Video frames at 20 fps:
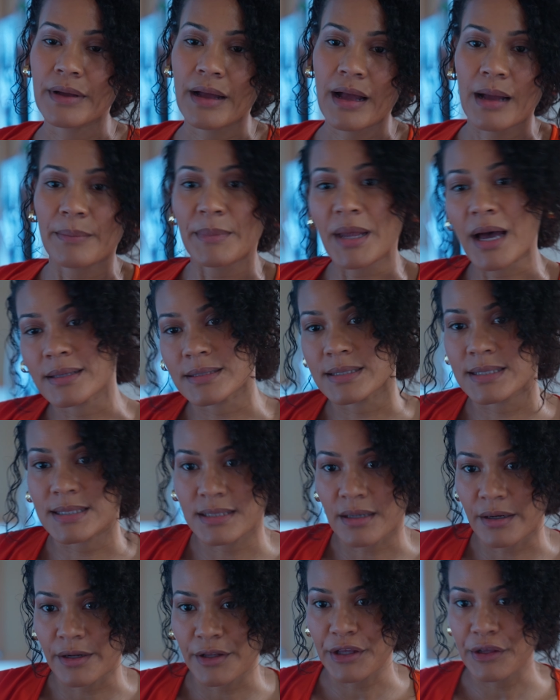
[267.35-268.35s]
I'm not
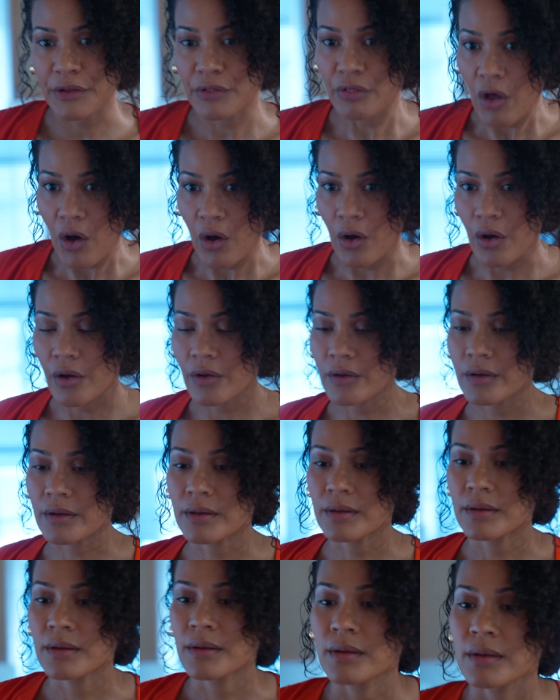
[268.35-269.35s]
studying law.
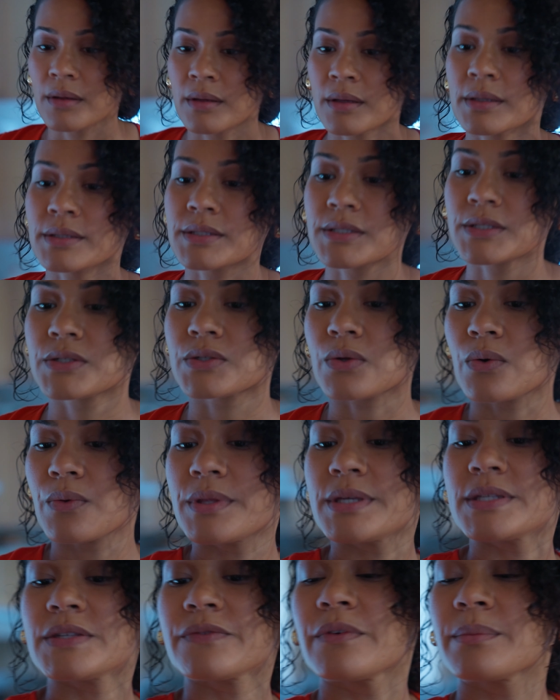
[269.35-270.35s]
I stole
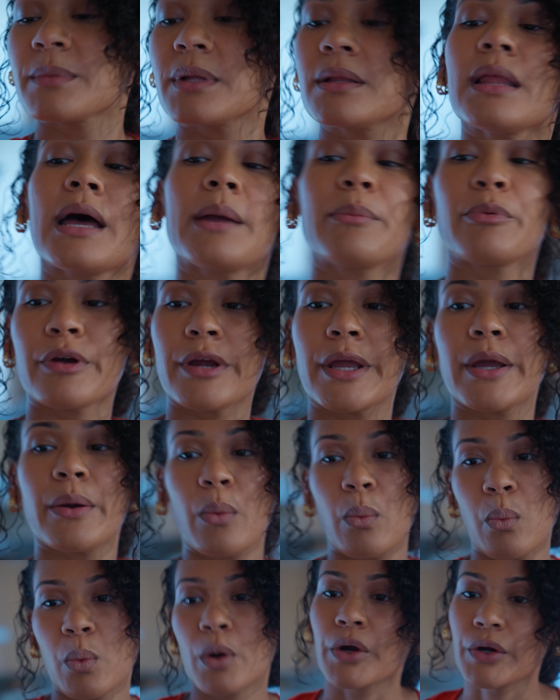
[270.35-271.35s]
this from the library
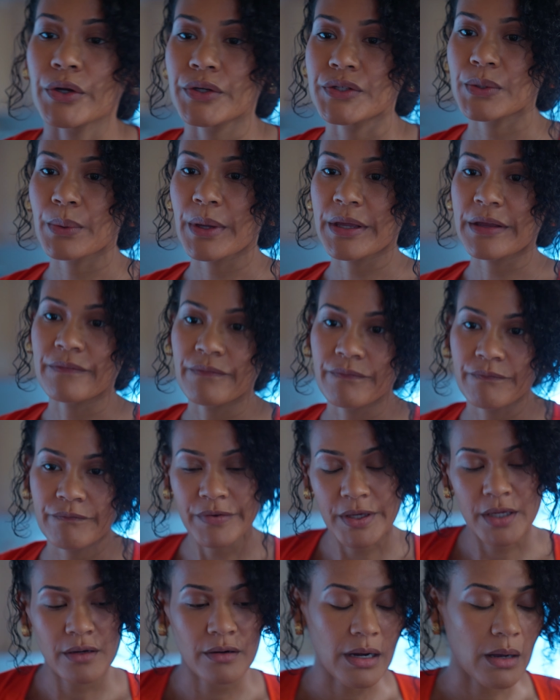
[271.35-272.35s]
at work so I could
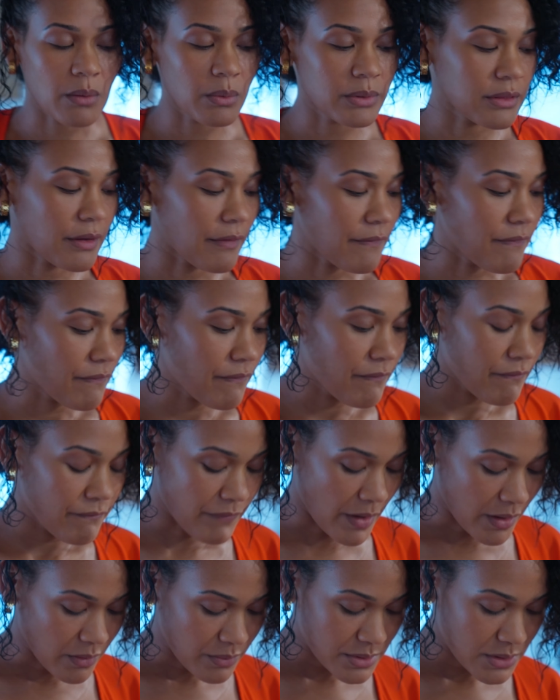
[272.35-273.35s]
figure out what the
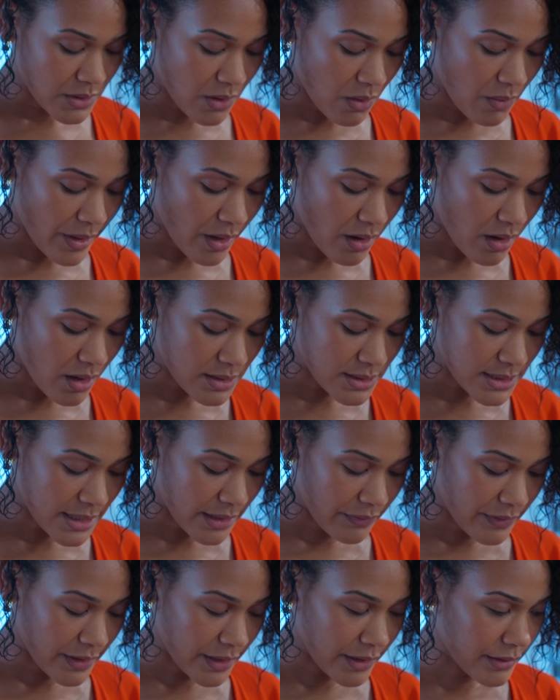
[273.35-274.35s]
fuck was going on
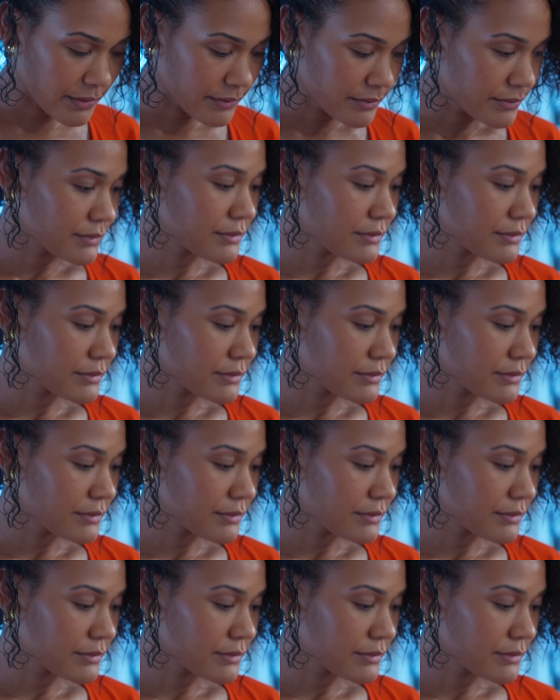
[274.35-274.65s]
down there.